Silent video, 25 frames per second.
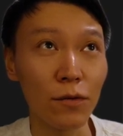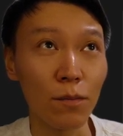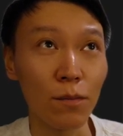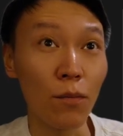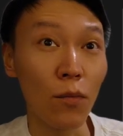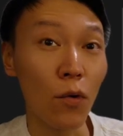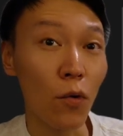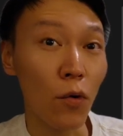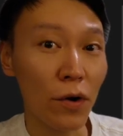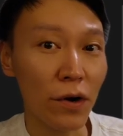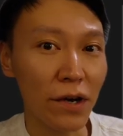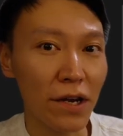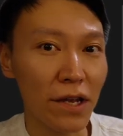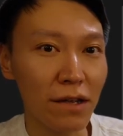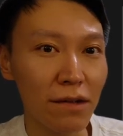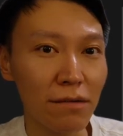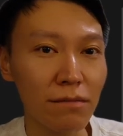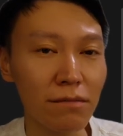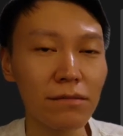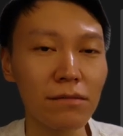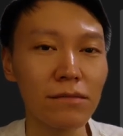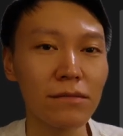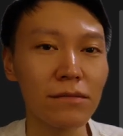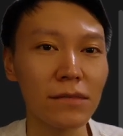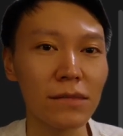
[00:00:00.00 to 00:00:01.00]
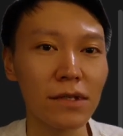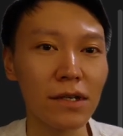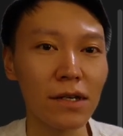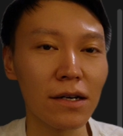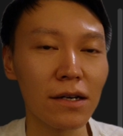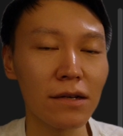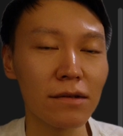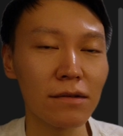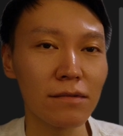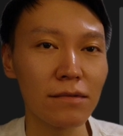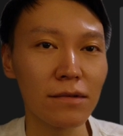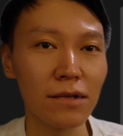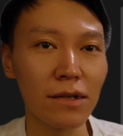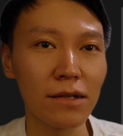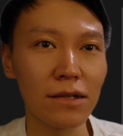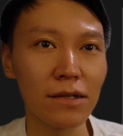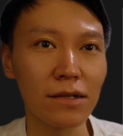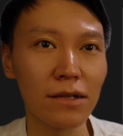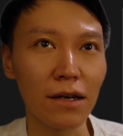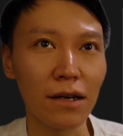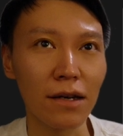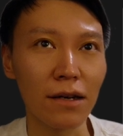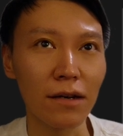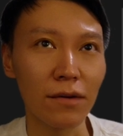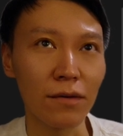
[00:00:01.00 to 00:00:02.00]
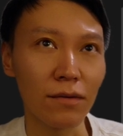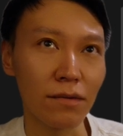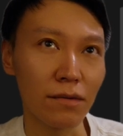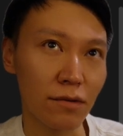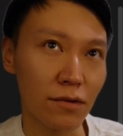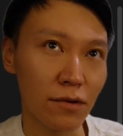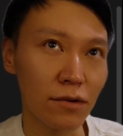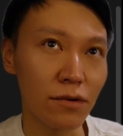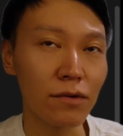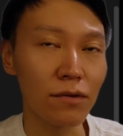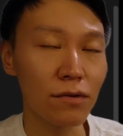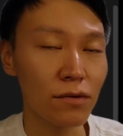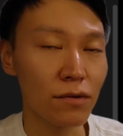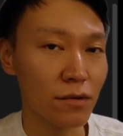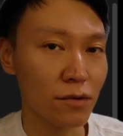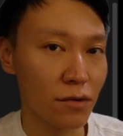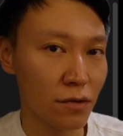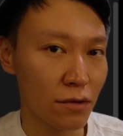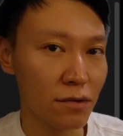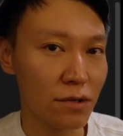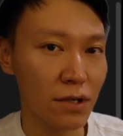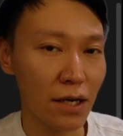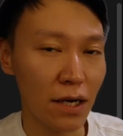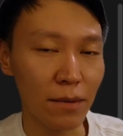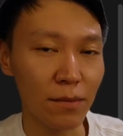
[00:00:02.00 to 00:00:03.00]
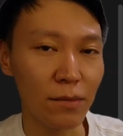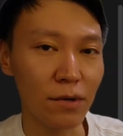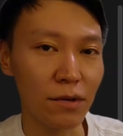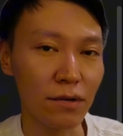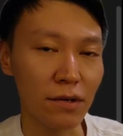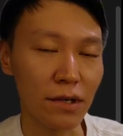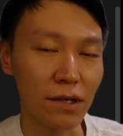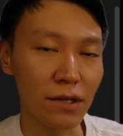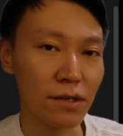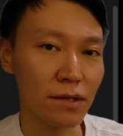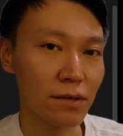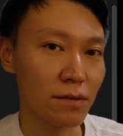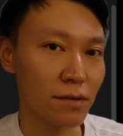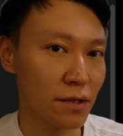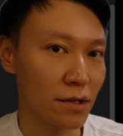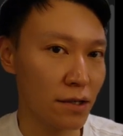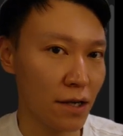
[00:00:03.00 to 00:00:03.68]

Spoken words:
morning, yeah, let's say two time units,